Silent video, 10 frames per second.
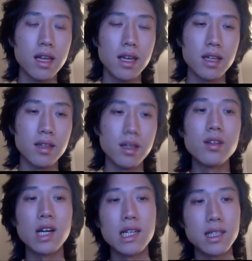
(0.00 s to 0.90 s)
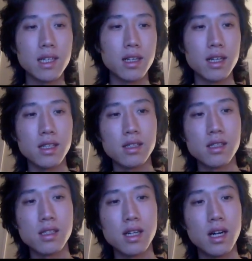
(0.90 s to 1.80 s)
And the other idea
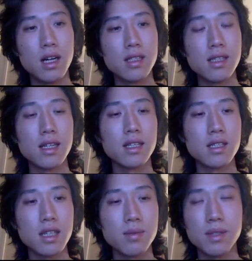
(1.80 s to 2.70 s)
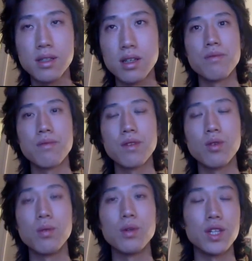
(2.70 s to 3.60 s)
is aesthetic assessment.
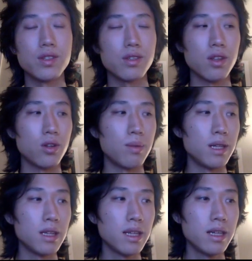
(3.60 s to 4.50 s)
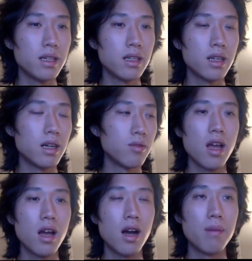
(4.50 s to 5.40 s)
We'll build on this a little bit later,
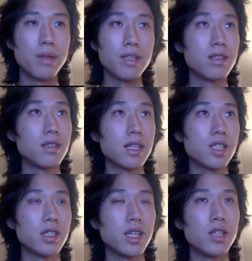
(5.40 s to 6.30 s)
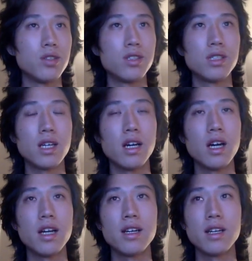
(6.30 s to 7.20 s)
but this is actually a huge
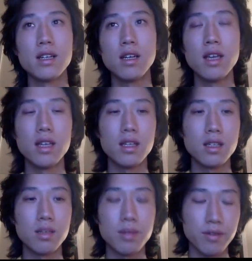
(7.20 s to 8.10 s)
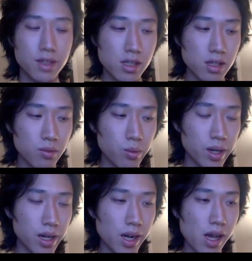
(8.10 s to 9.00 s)
area in computer vision
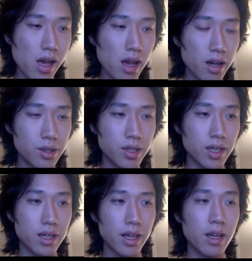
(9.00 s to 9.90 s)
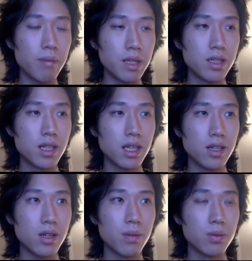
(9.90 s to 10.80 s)
where you take an image
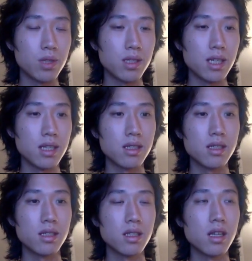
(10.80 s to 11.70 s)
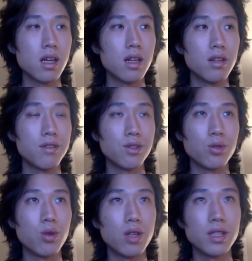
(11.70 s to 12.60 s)
and you're able to assess the visual
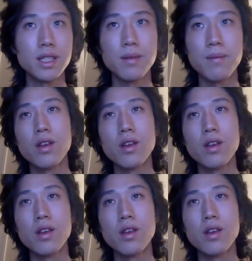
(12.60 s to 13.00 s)
quality.